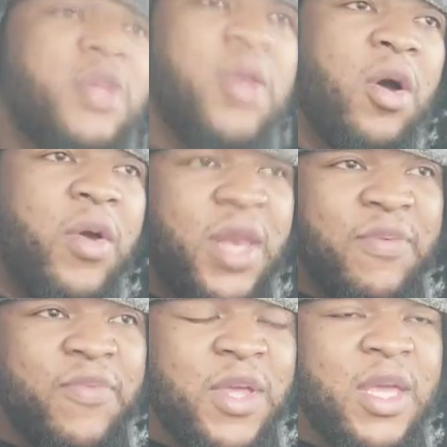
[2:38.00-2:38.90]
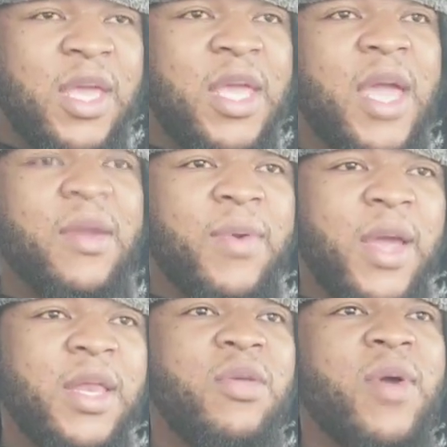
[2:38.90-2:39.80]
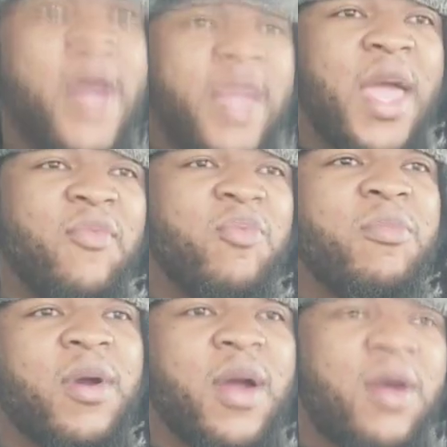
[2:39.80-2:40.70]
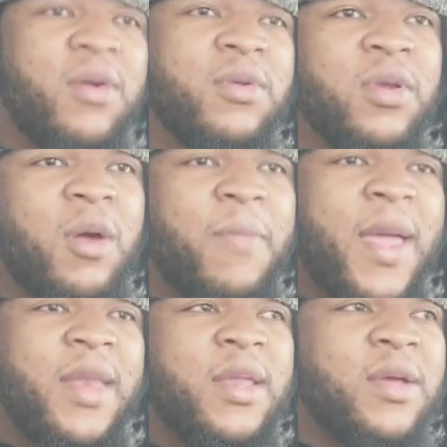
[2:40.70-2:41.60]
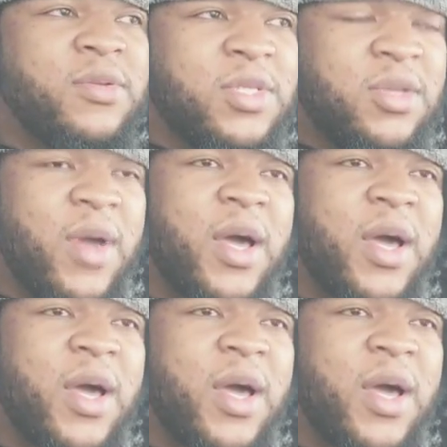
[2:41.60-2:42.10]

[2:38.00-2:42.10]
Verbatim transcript: You know, and if he ain't ready, you got Evan Brown, you know, Matt Nelson.